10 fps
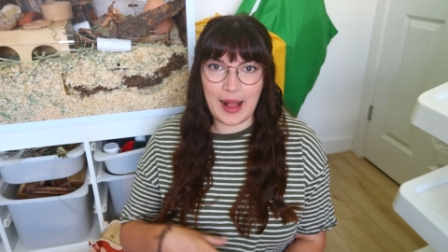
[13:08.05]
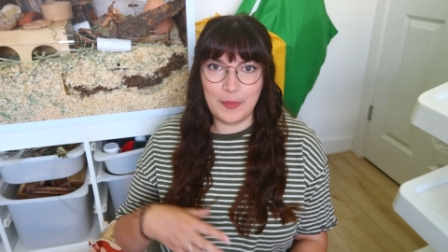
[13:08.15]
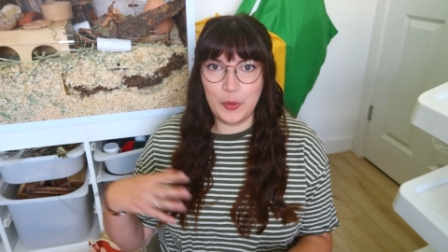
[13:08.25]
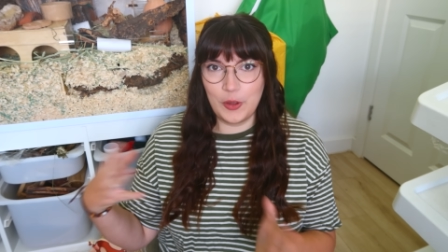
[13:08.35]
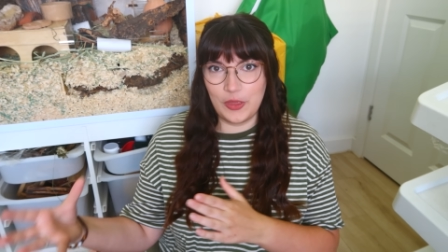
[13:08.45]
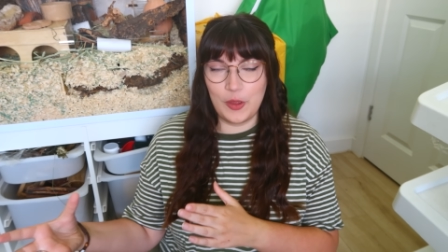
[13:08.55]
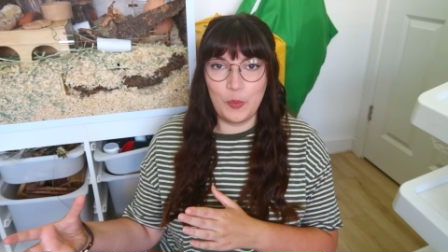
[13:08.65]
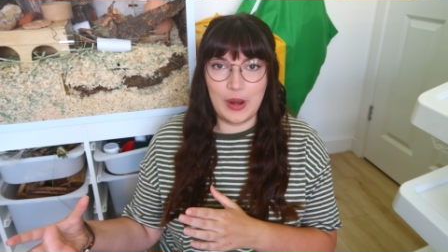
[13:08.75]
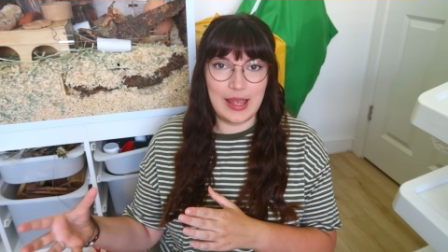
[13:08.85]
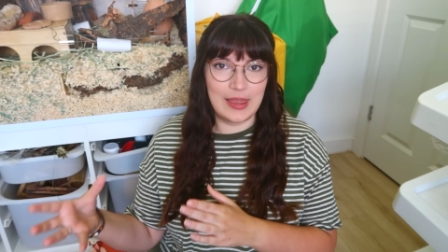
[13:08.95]
and put
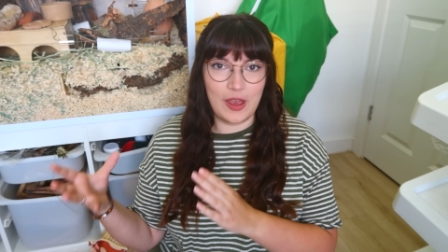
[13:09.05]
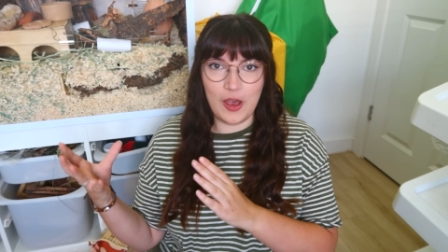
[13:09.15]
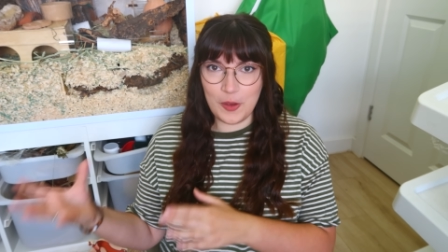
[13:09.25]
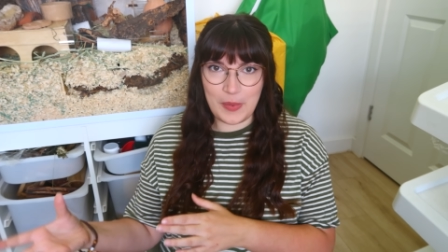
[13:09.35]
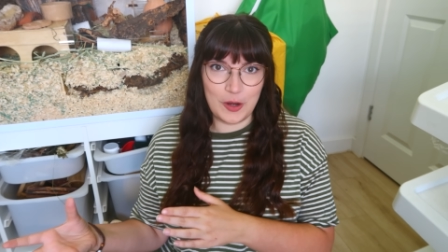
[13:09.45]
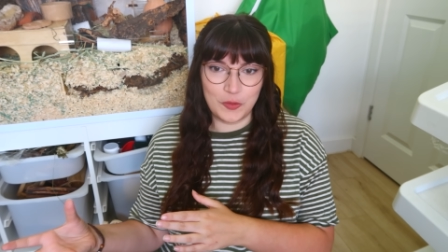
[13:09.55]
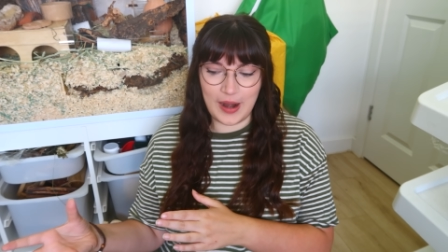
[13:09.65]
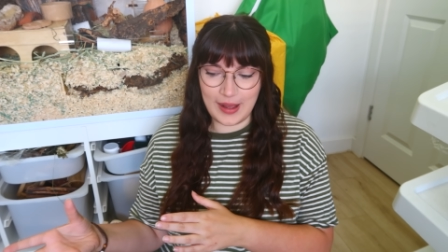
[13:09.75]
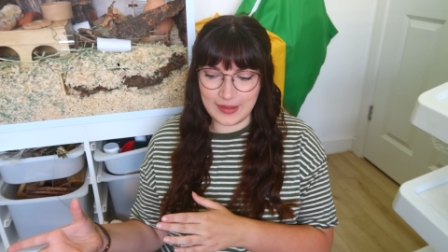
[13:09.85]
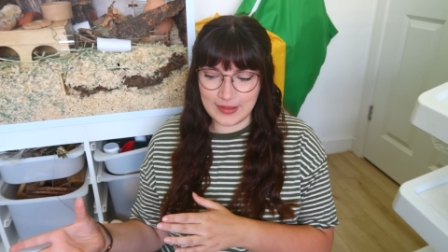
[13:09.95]
them with her male
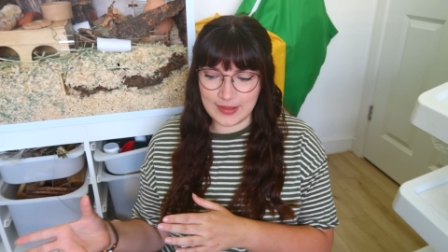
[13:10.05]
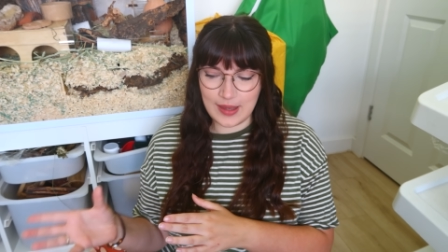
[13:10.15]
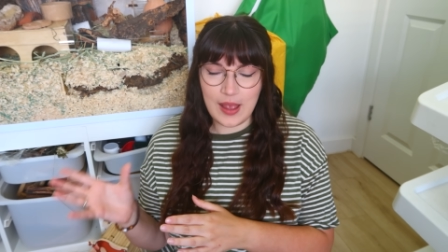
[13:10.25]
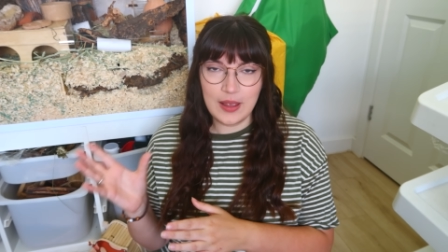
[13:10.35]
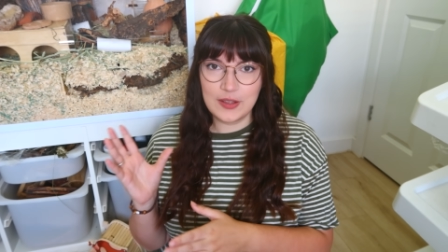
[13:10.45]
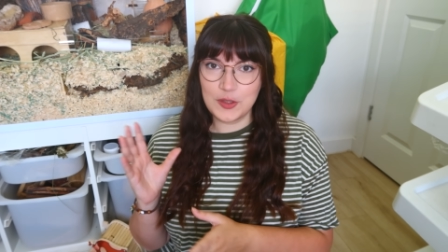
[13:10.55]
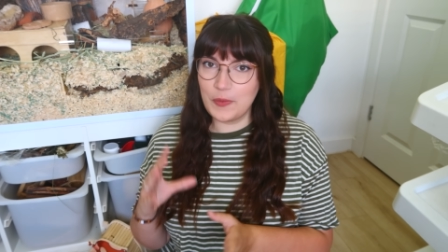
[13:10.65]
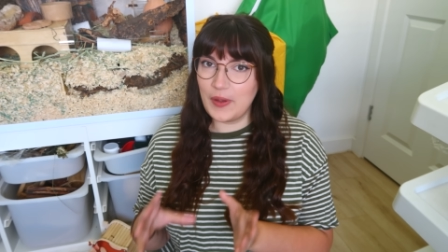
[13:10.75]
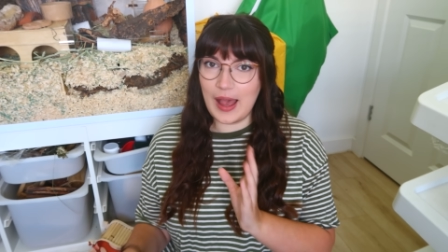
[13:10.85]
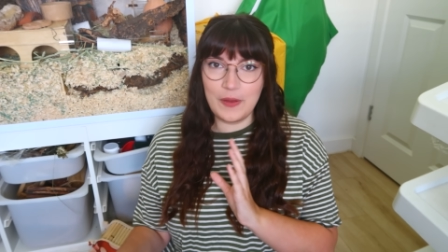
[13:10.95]
rats so
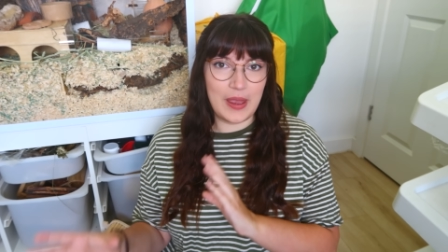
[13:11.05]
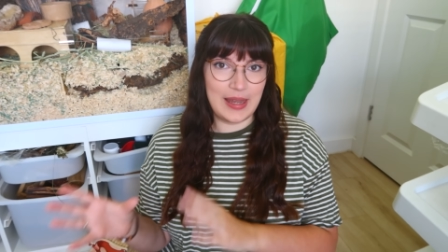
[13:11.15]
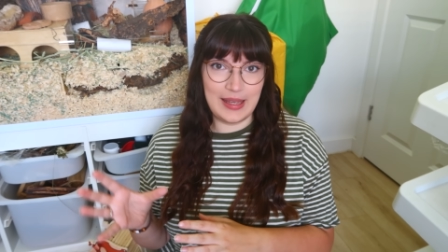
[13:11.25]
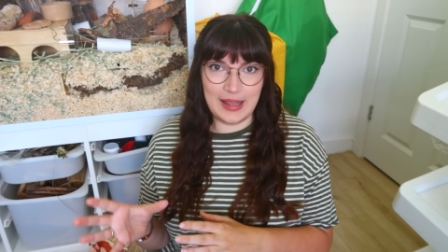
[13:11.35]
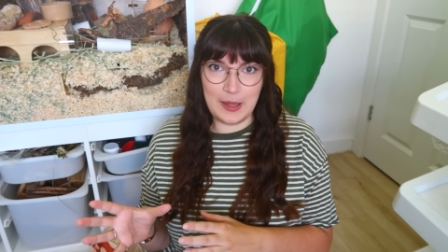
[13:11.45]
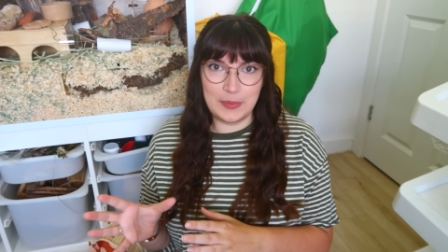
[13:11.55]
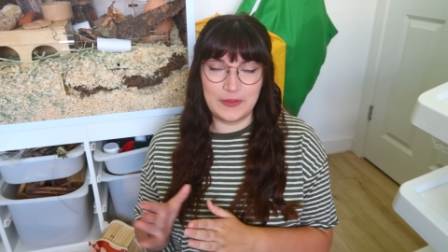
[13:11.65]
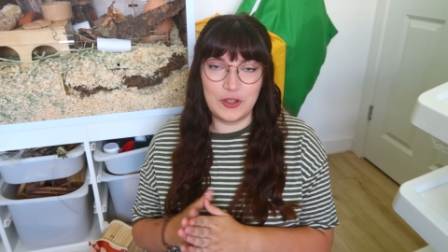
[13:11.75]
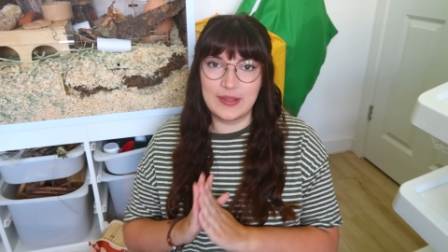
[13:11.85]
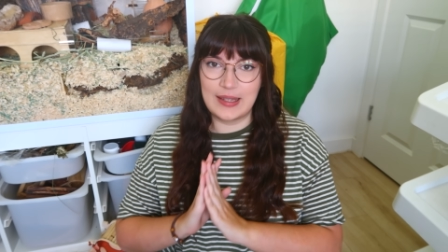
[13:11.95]
if I have any
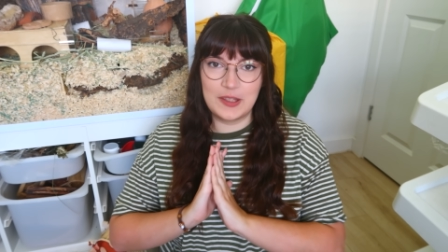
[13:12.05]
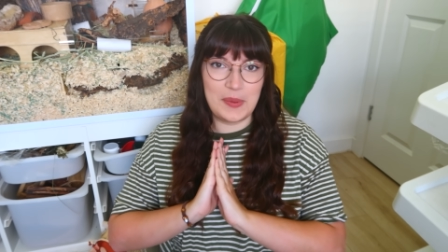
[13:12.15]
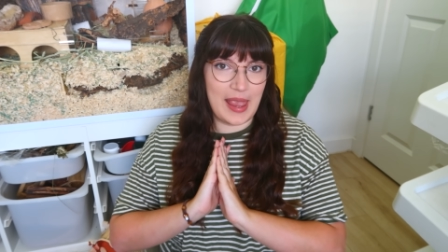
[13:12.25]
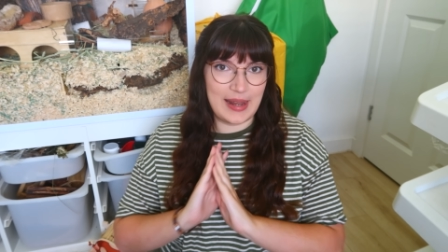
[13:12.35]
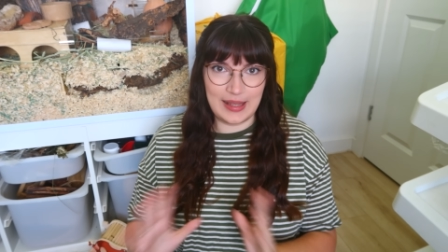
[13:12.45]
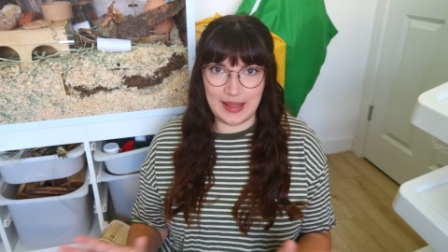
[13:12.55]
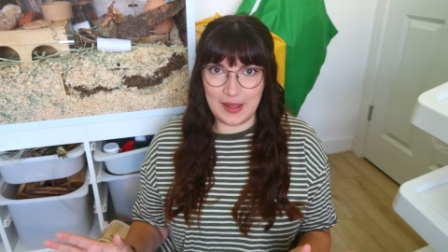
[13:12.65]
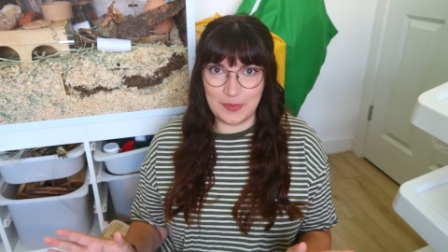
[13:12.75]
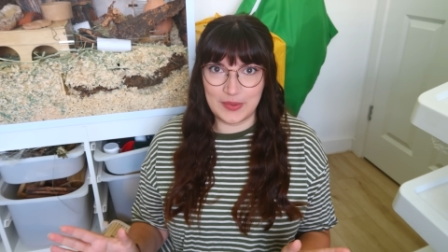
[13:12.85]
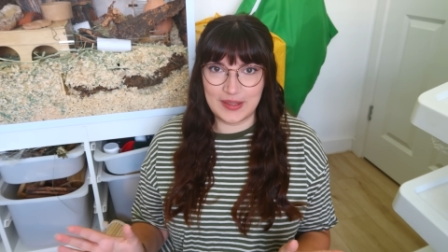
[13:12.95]
clips, if she sends me any
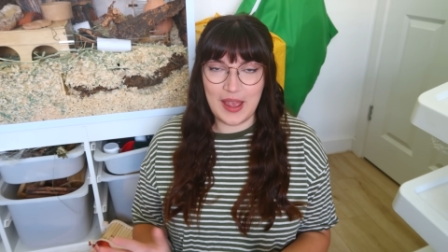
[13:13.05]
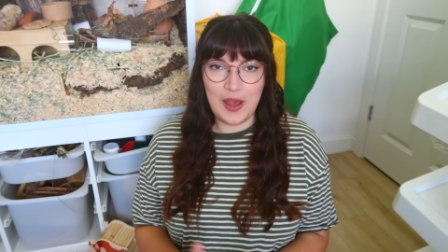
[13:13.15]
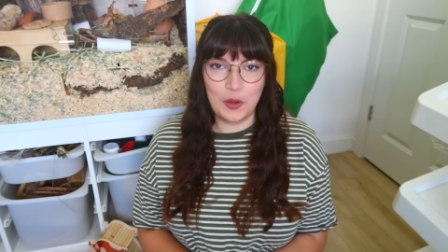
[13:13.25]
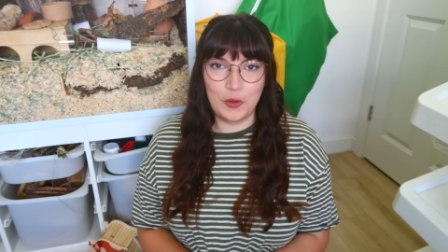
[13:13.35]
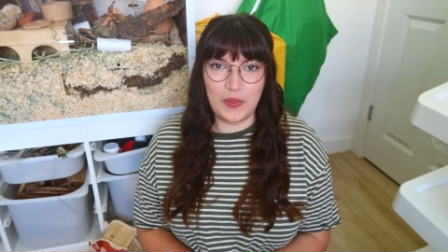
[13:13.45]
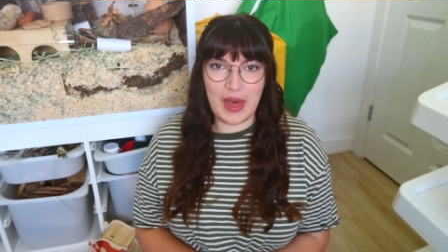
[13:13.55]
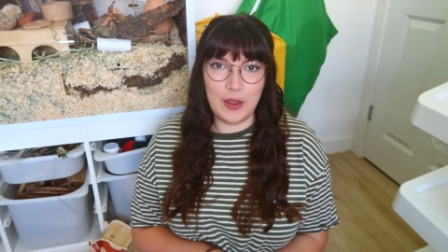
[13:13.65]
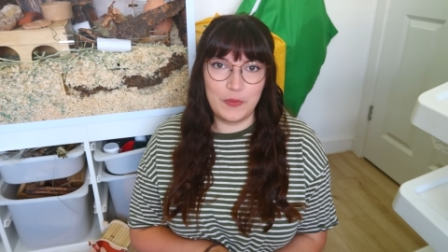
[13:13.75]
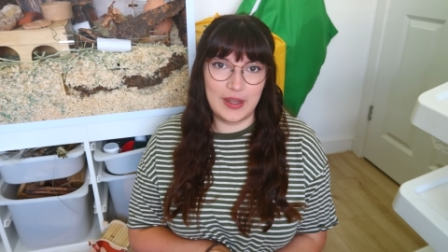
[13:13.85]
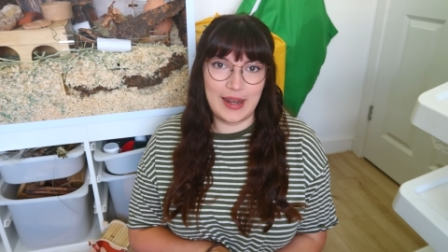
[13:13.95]
clips of
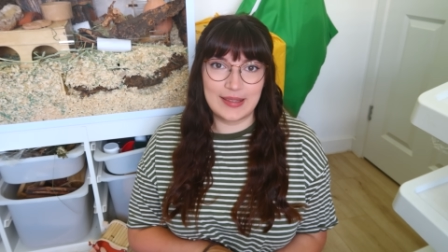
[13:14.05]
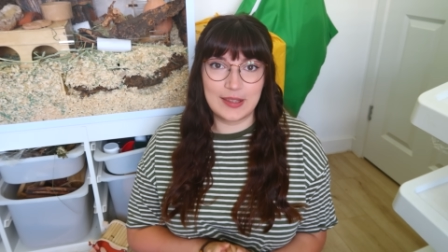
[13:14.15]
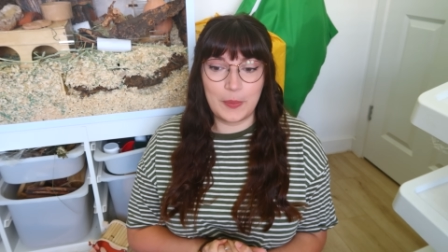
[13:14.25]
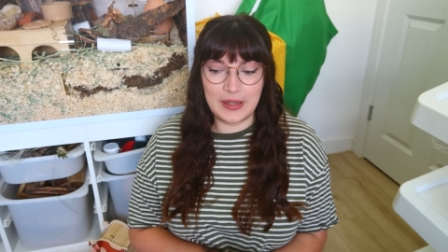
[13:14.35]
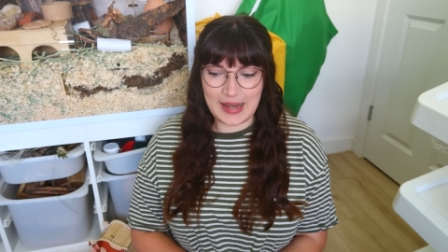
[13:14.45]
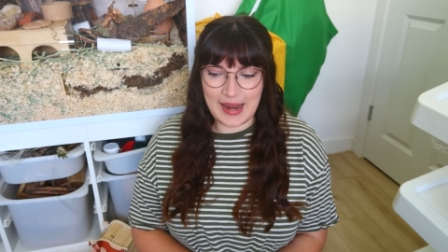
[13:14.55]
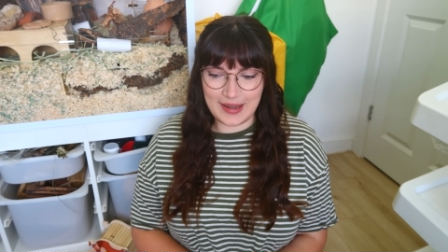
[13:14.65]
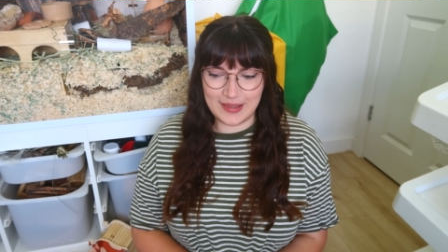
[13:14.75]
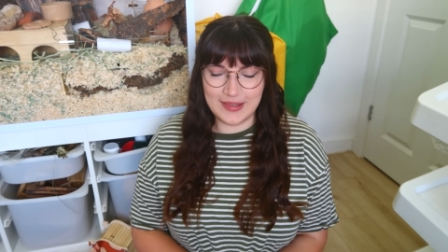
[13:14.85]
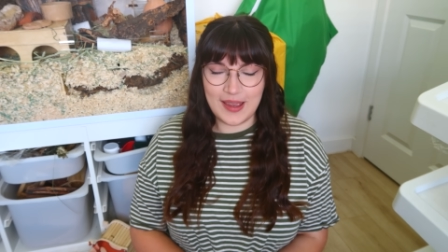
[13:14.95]
that over the next couple of
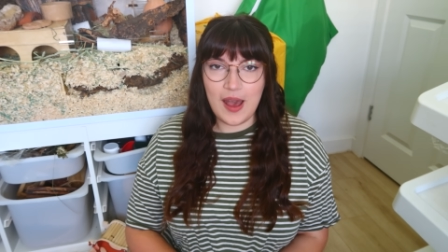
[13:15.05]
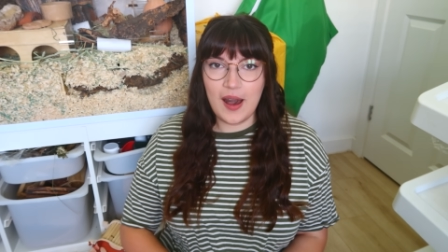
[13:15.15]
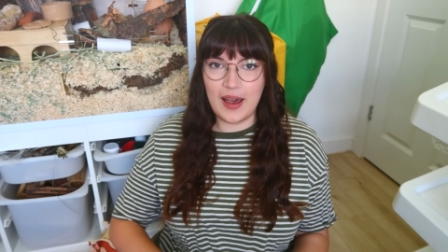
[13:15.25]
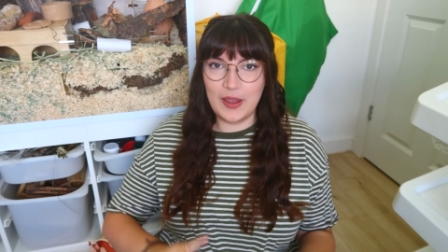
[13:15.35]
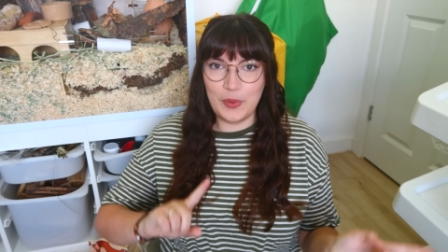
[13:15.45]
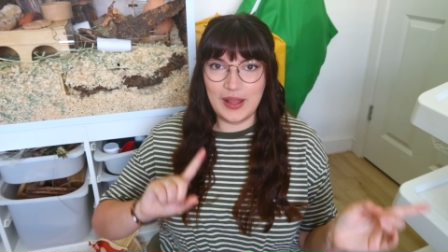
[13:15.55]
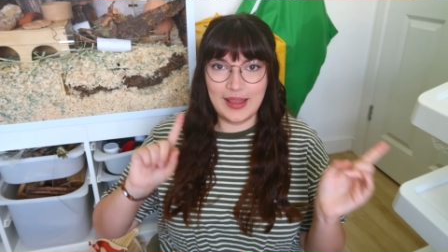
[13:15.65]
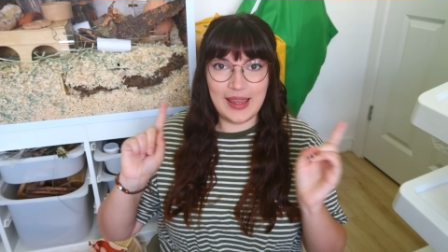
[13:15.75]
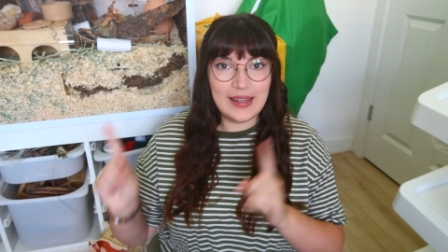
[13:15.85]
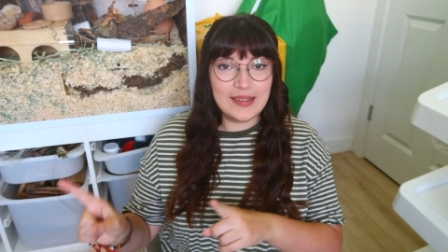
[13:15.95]
days I
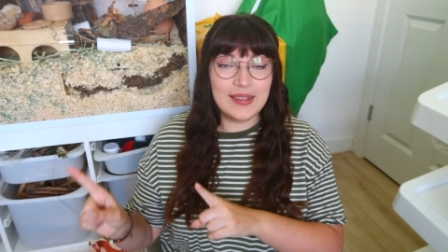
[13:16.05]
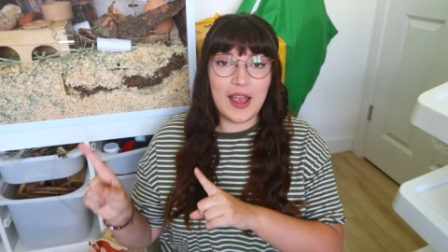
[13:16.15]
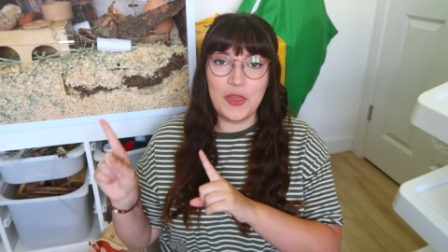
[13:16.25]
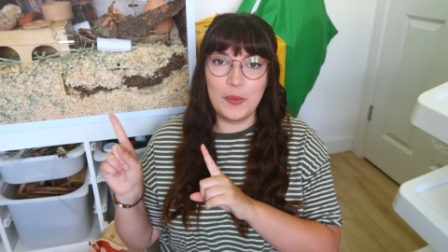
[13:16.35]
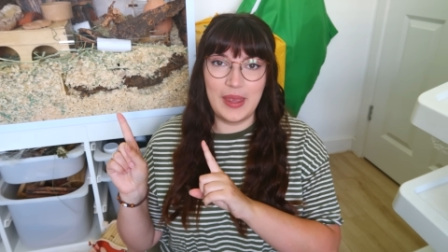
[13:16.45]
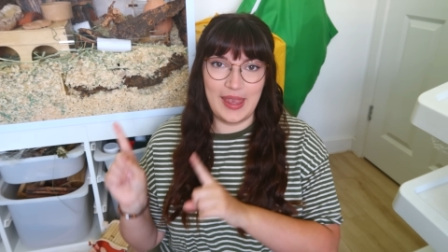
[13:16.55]
will insert them